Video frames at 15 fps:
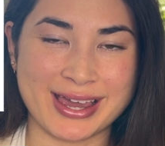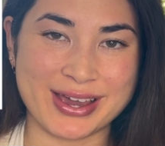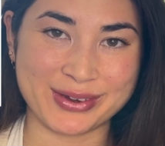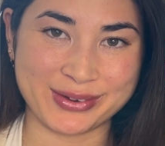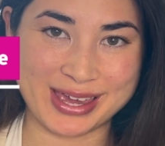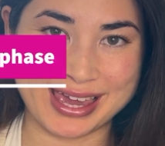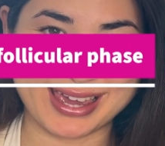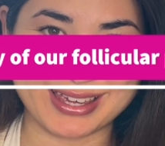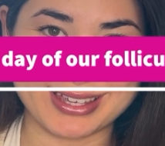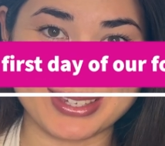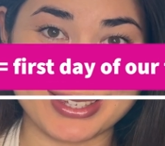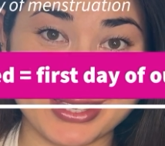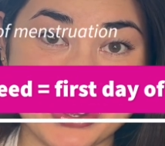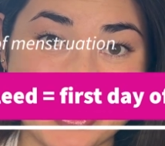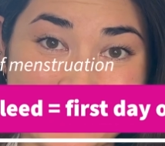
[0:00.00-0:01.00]
Okay,
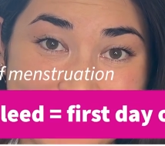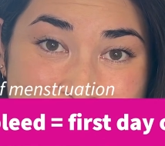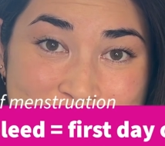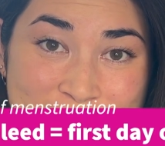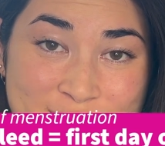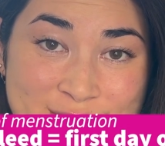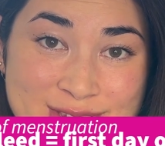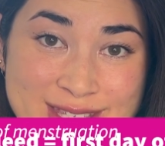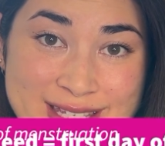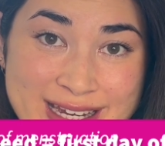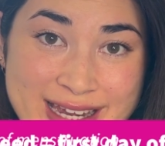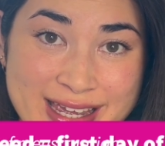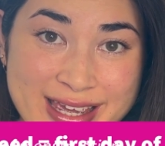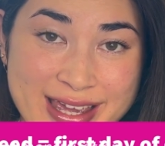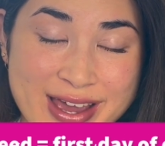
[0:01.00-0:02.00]
so the first
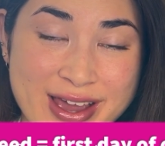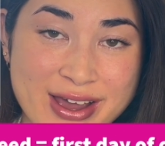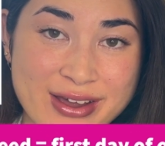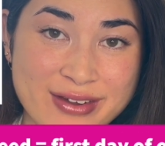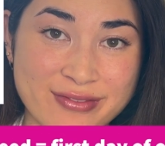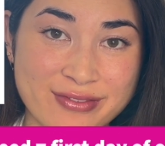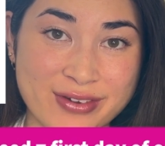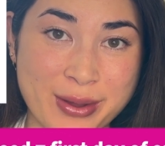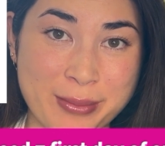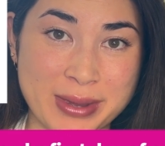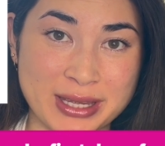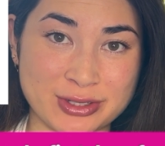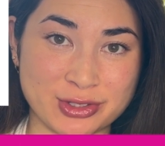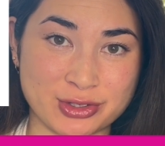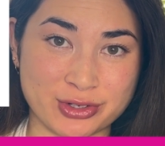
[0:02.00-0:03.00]
day of
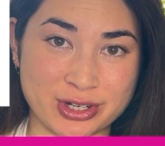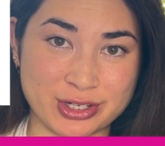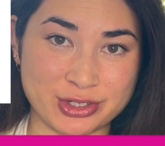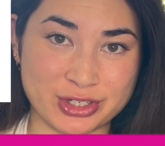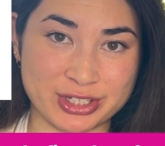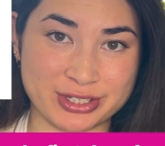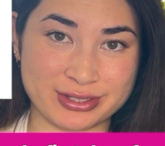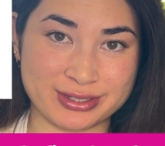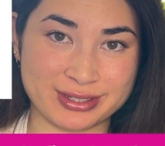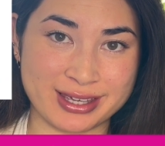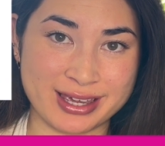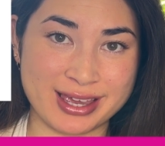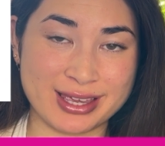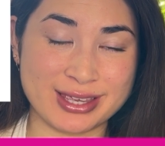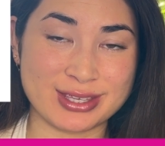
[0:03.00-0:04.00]
menstruation
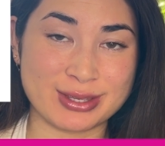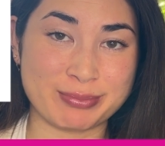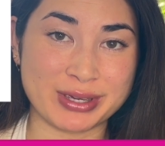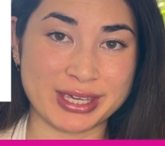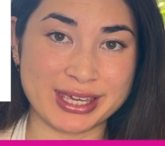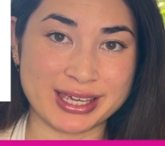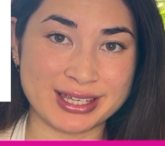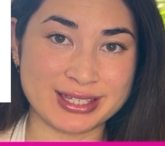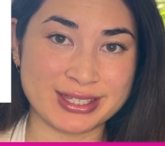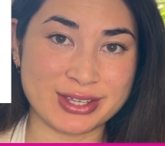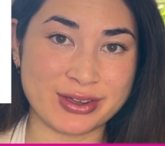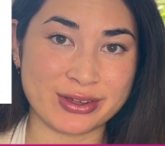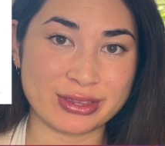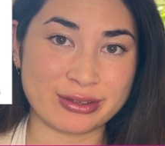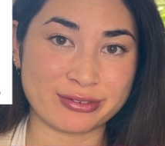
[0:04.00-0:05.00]
begins
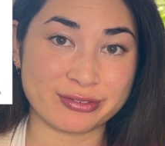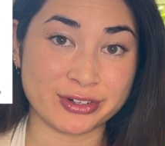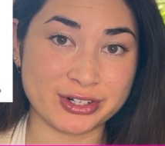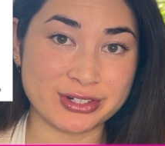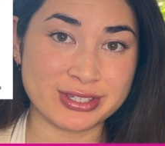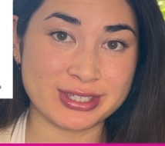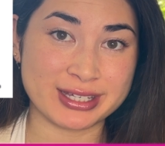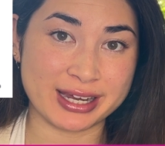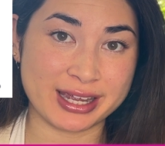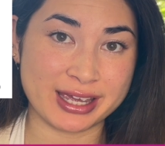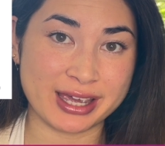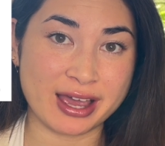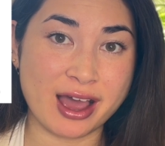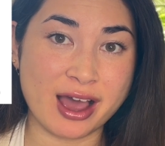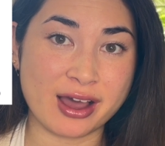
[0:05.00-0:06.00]
on the first day
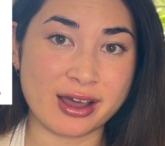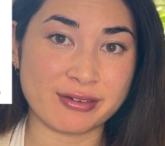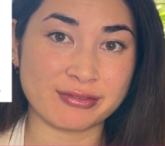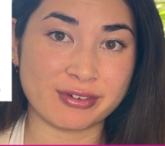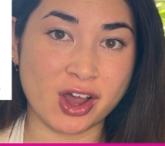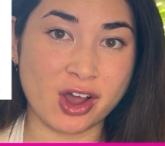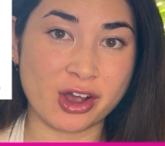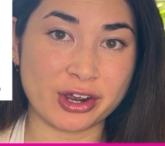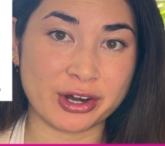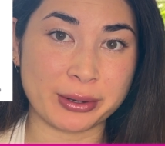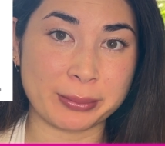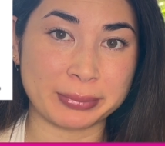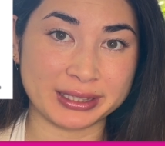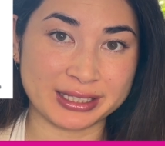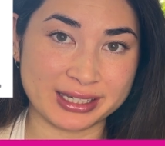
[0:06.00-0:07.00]
of our
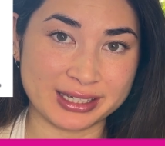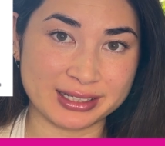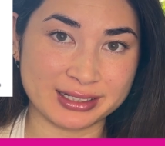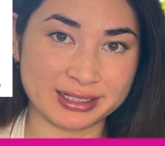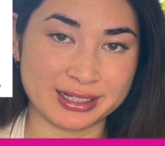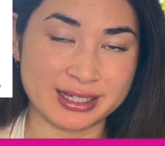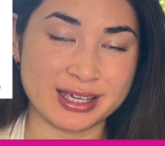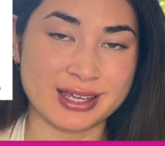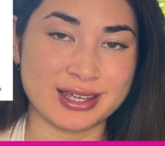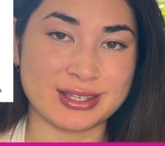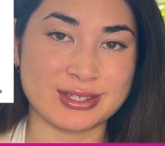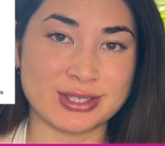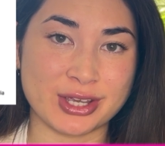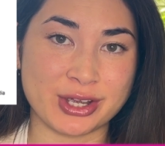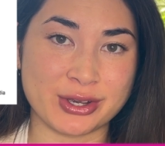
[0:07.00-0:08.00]
bleed.
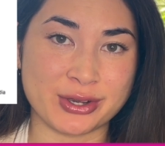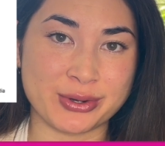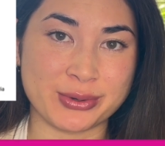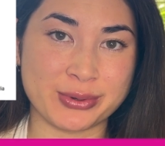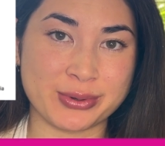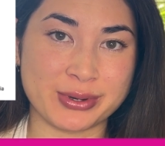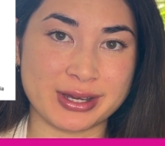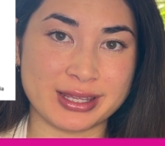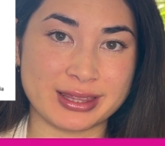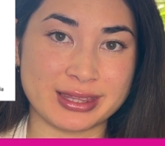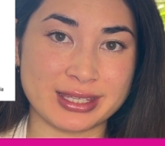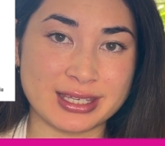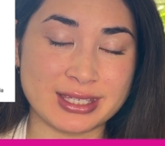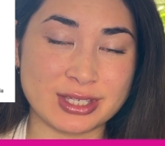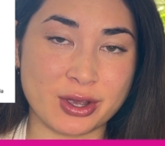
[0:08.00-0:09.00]
So,
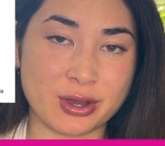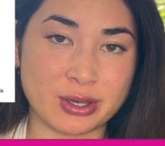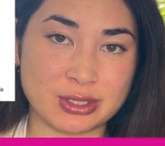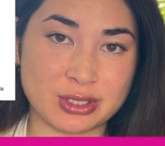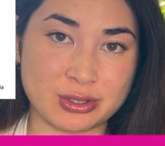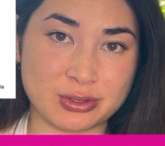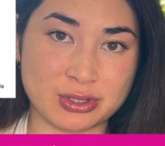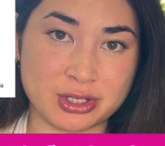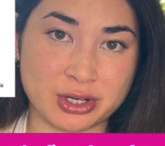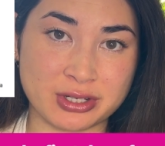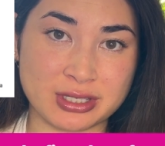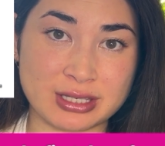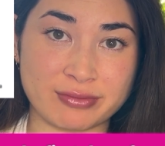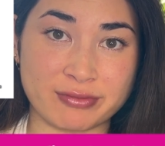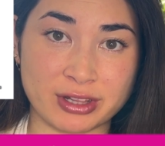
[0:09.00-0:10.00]
this also starts
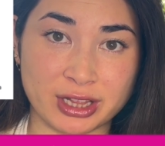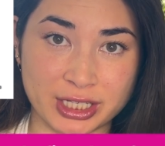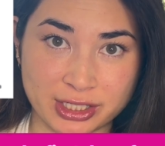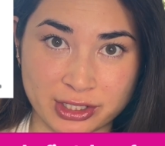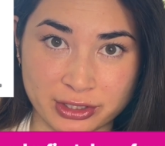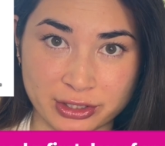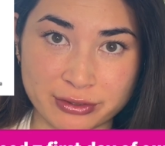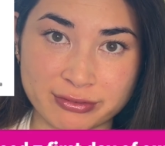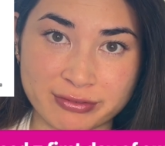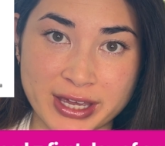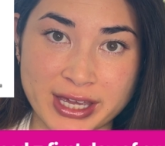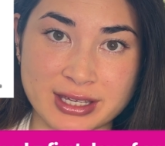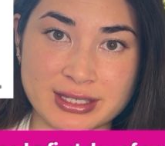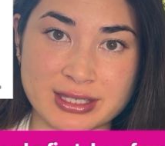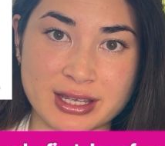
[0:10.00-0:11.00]
the follicular
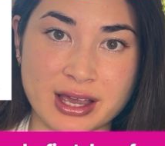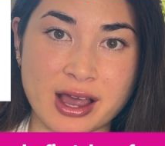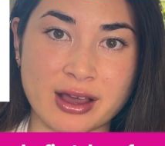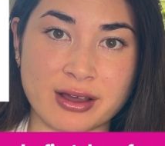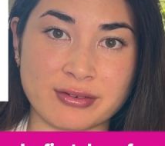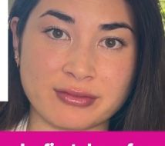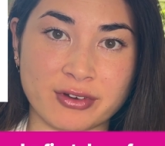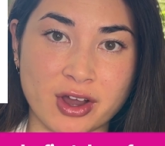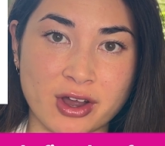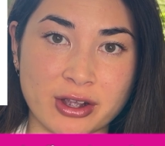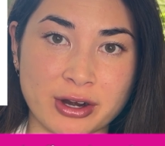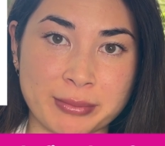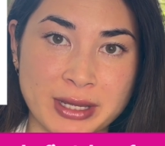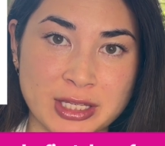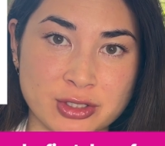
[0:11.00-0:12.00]
phase of our
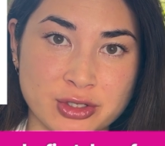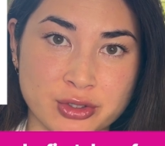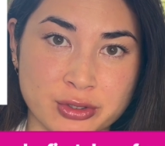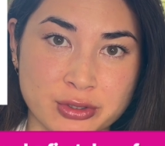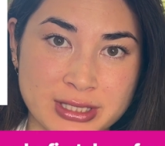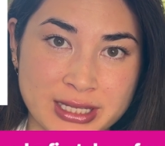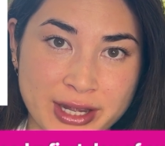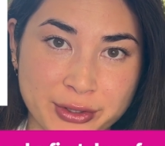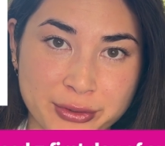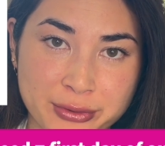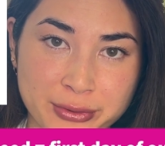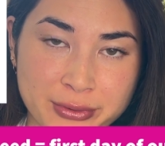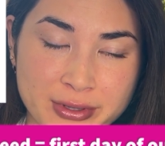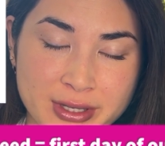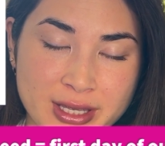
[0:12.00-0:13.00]
menstrual
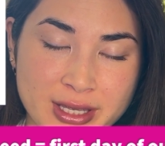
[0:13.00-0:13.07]
cycle.